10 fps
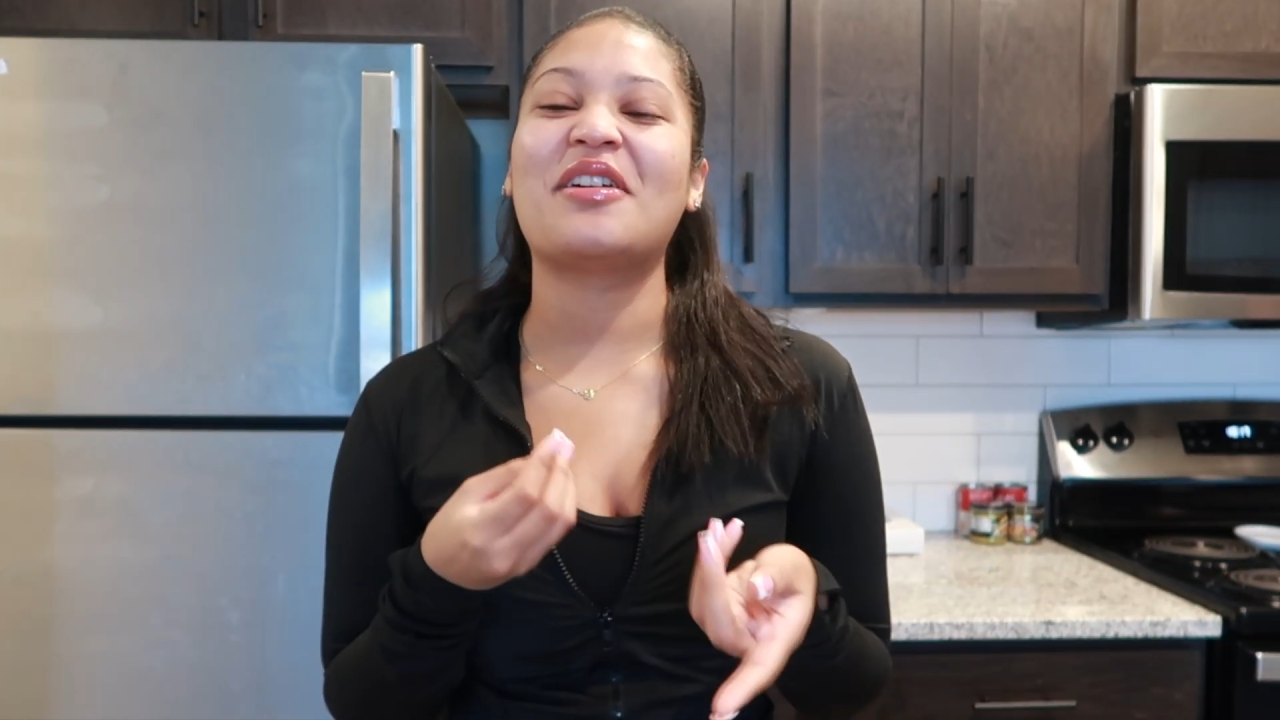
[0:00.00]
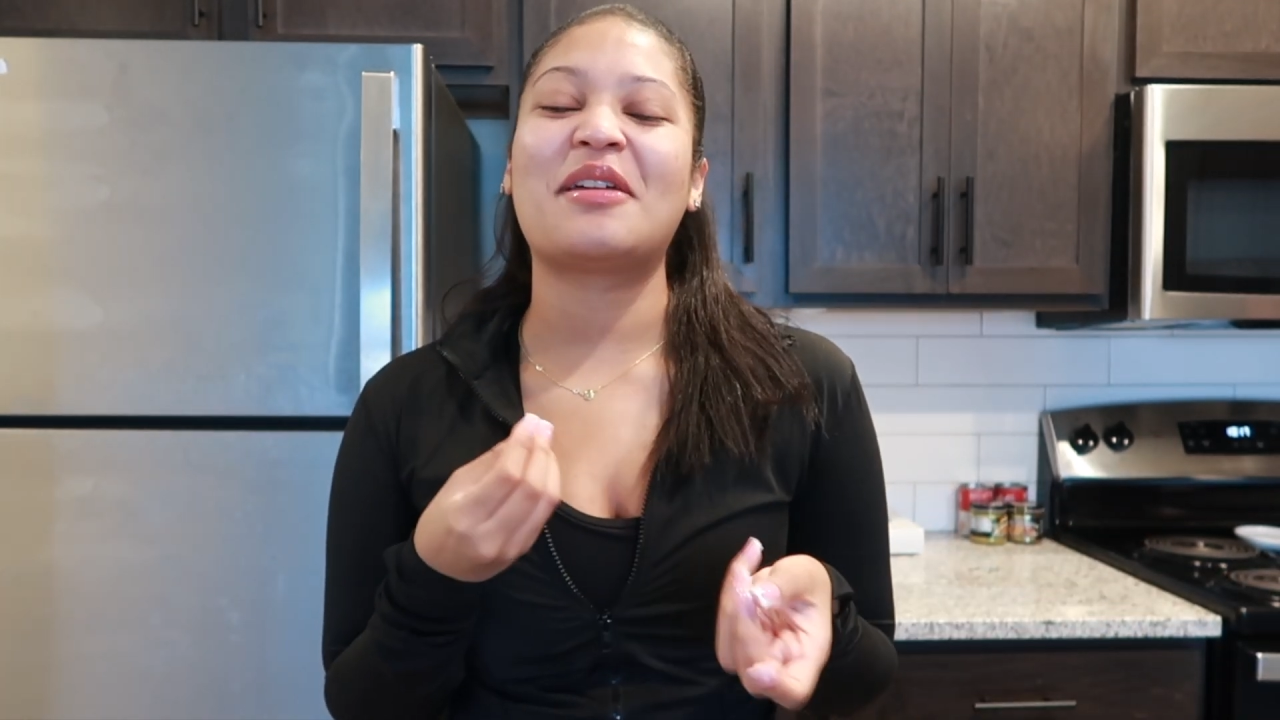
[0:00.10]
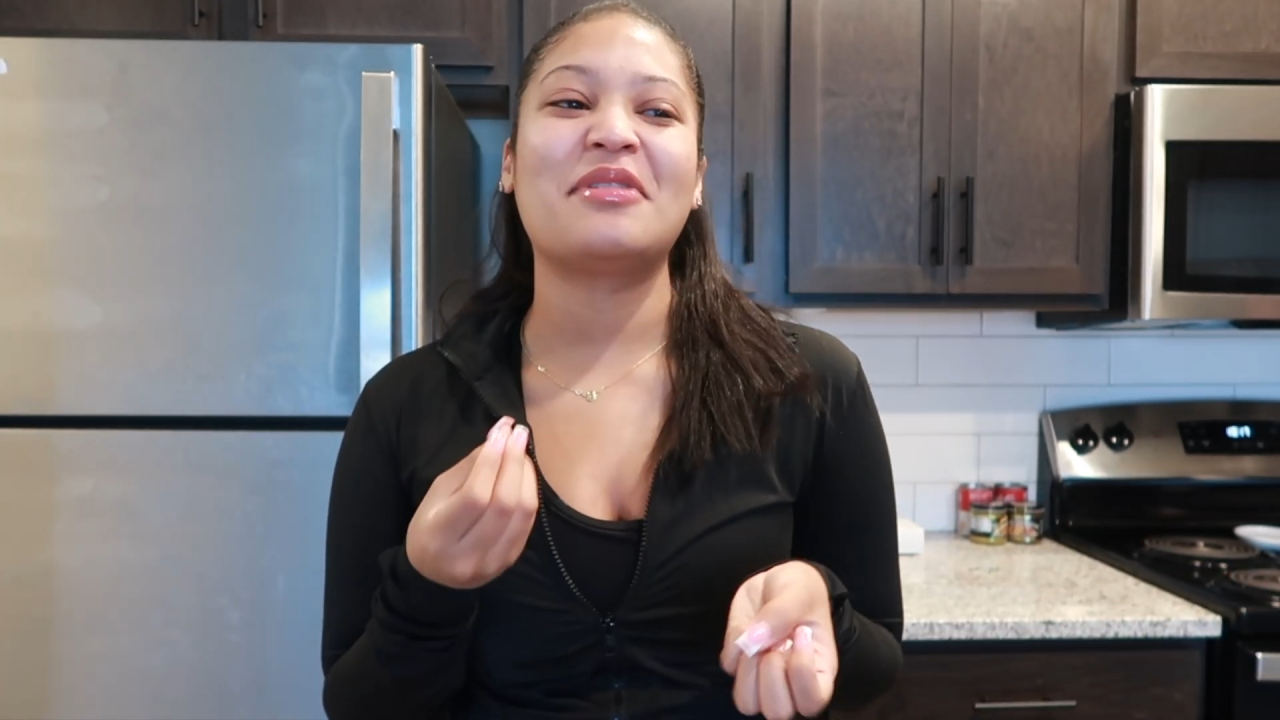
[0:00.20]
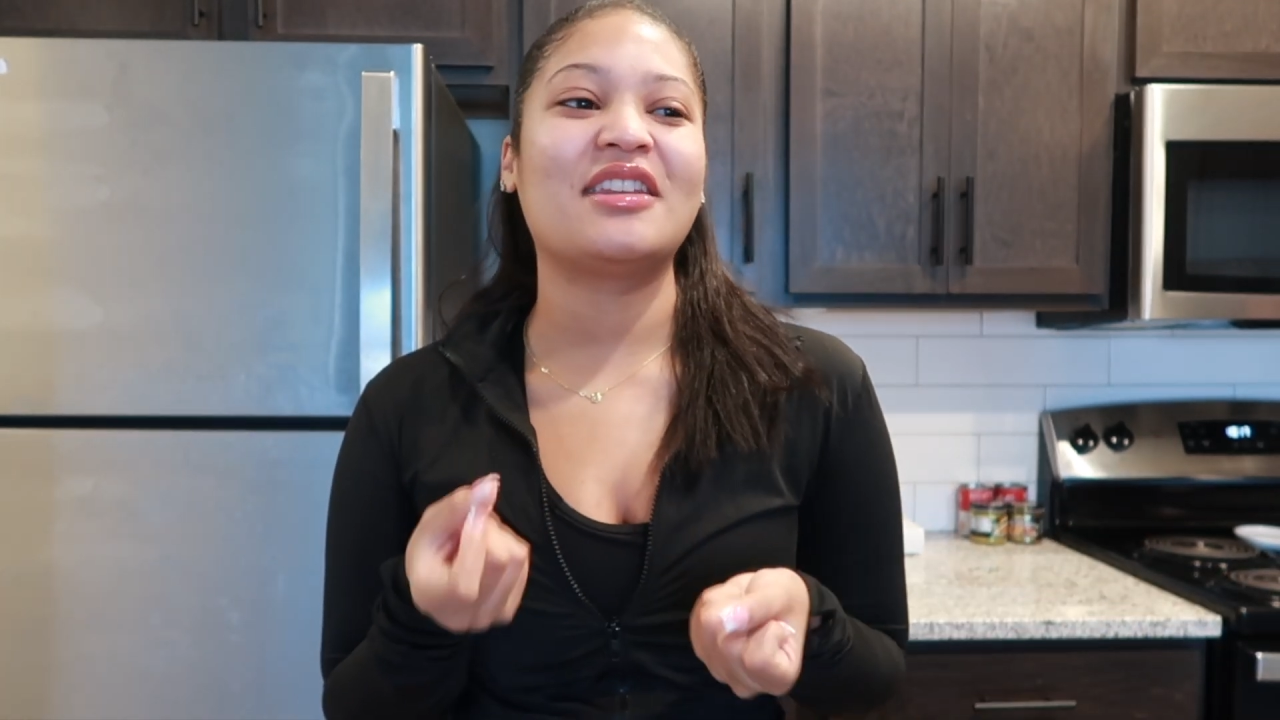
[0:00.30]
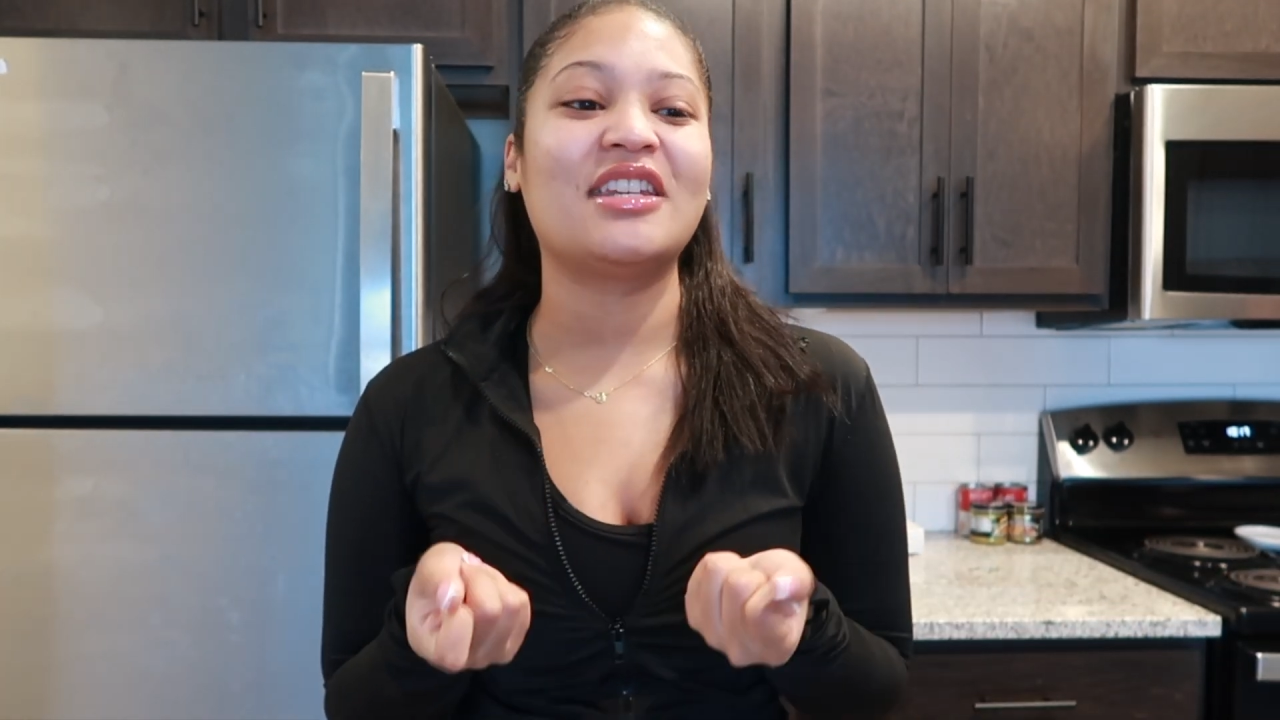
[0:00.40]

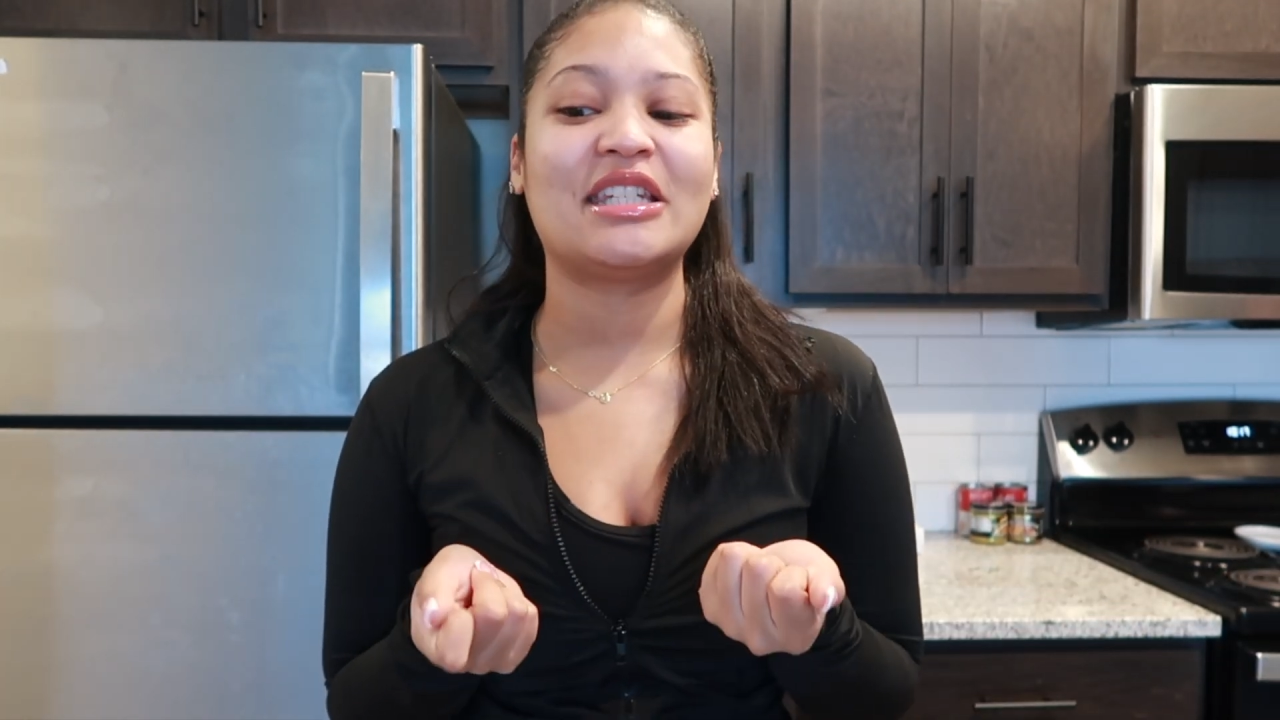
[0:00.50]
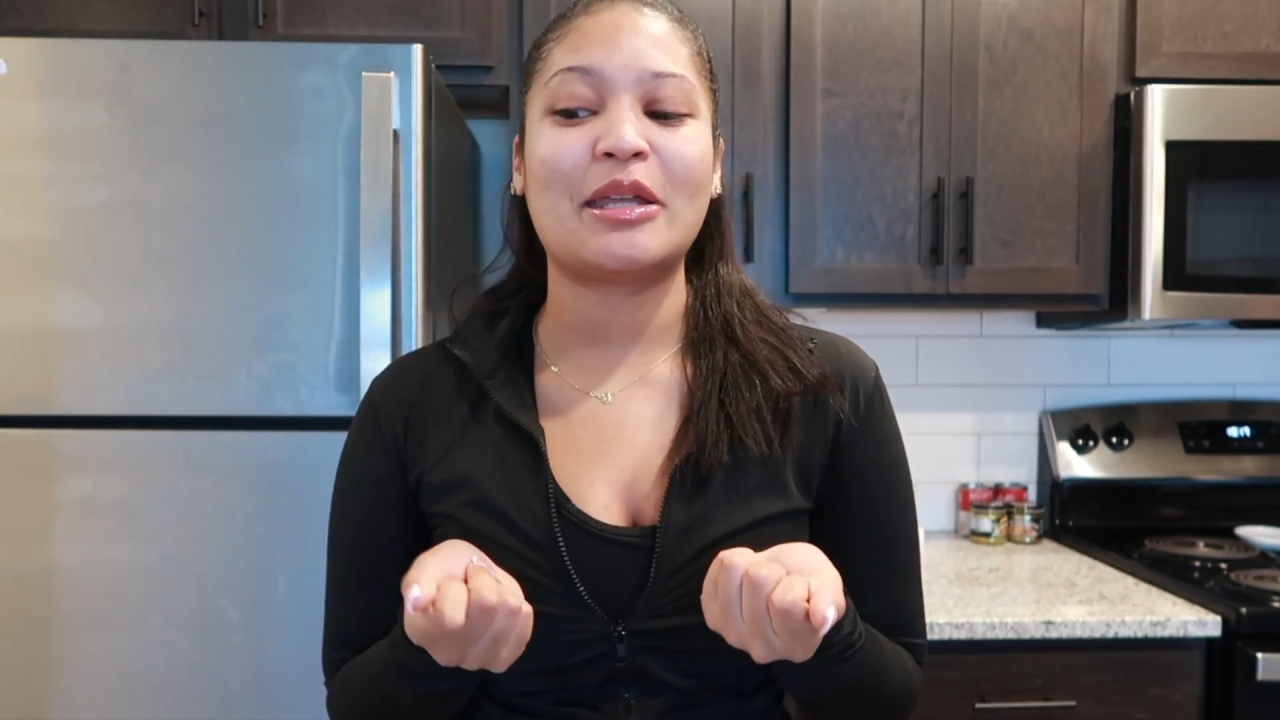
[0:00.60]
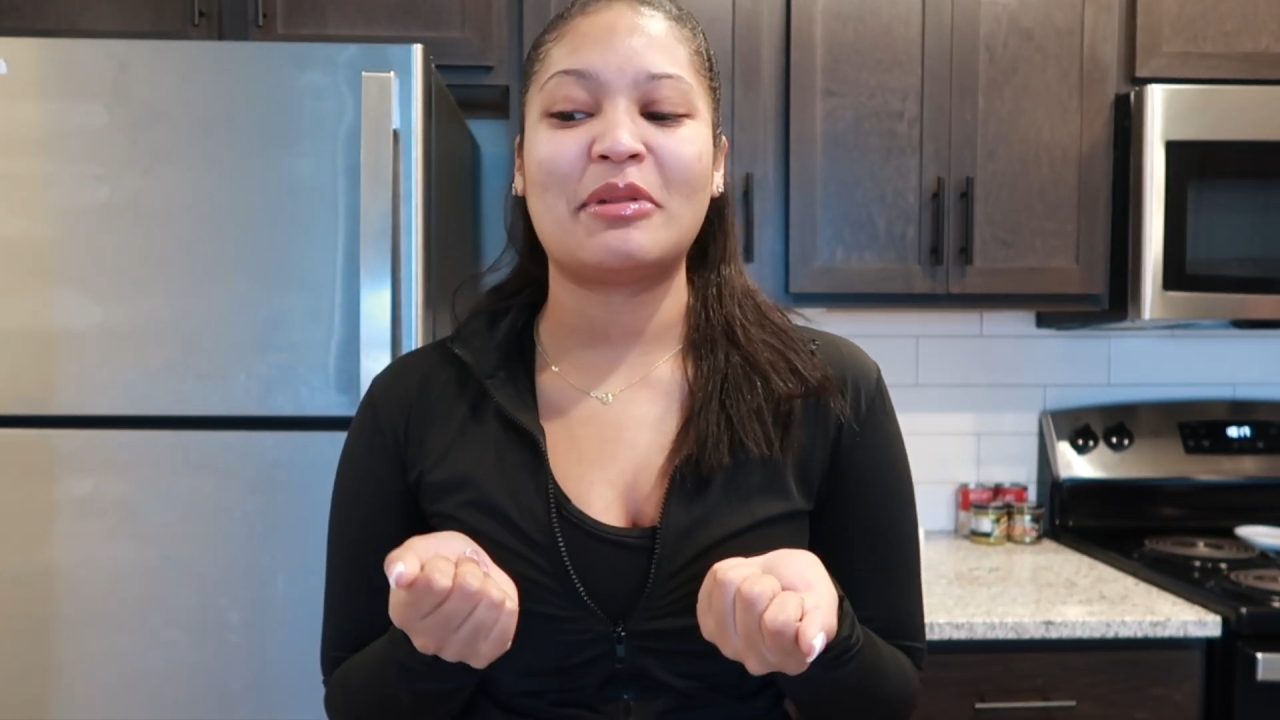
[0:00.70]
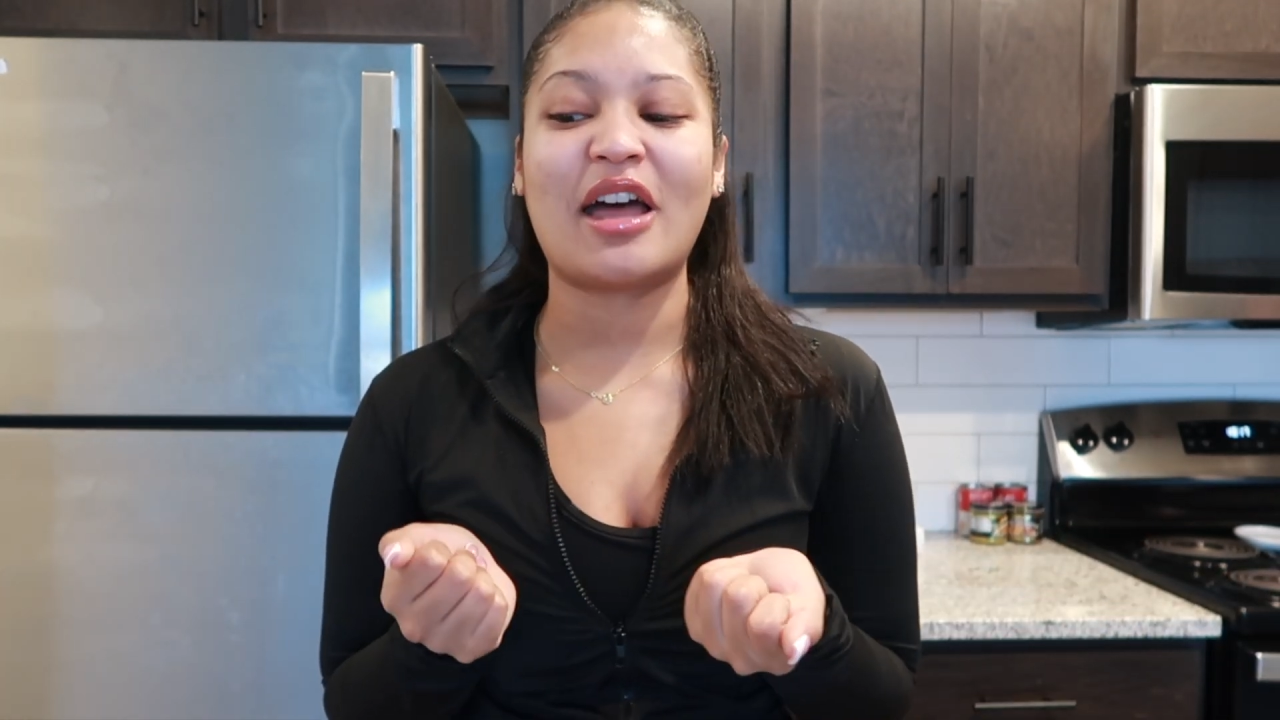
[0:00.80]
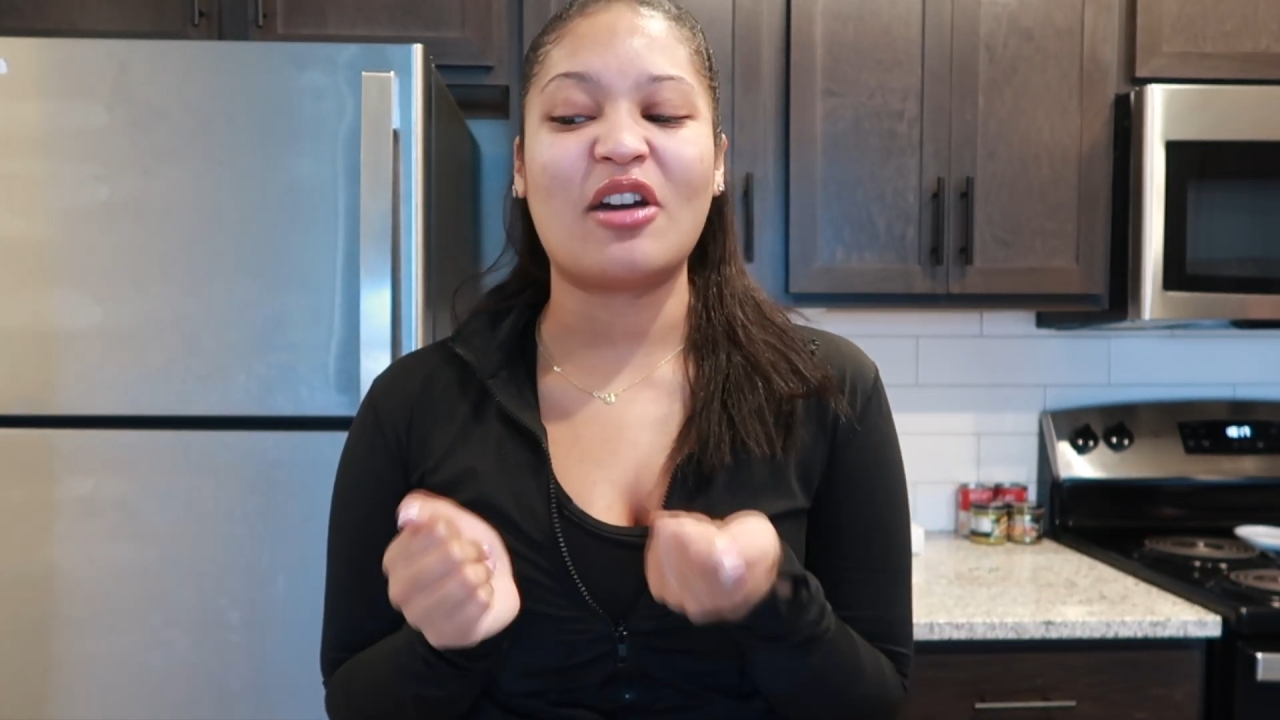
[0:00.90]
want to be the dish
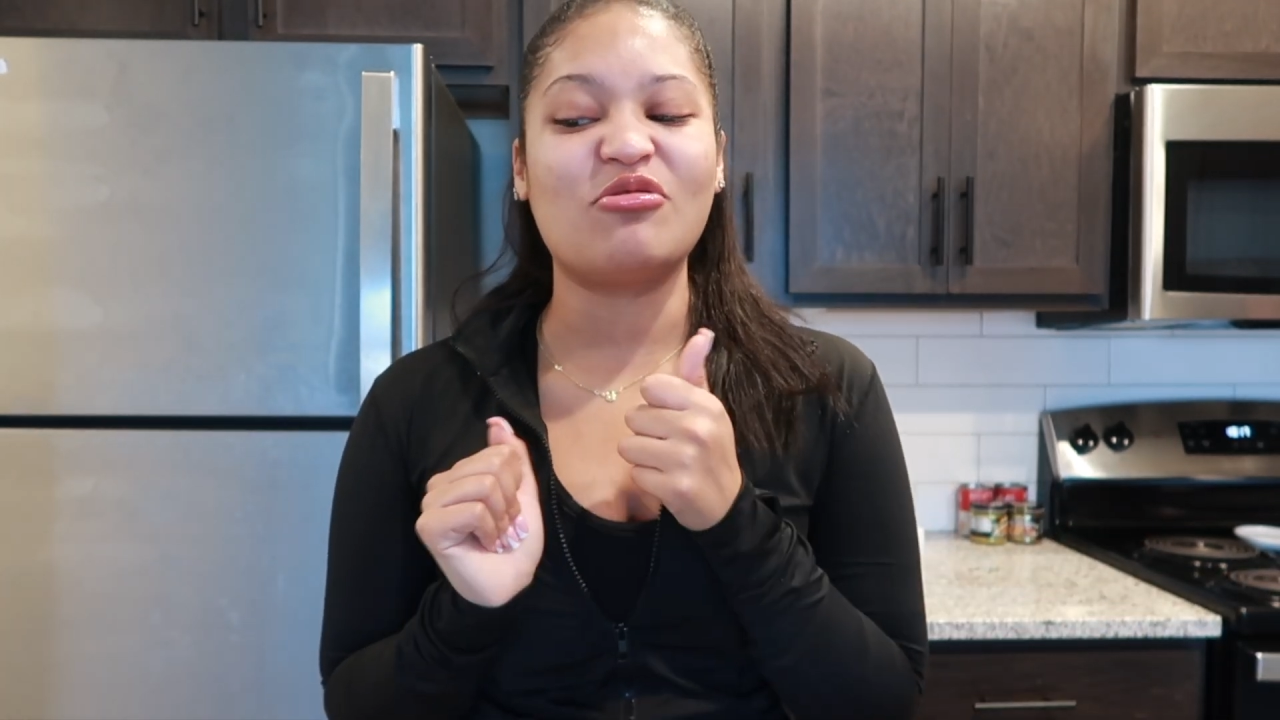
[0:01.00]
that be like,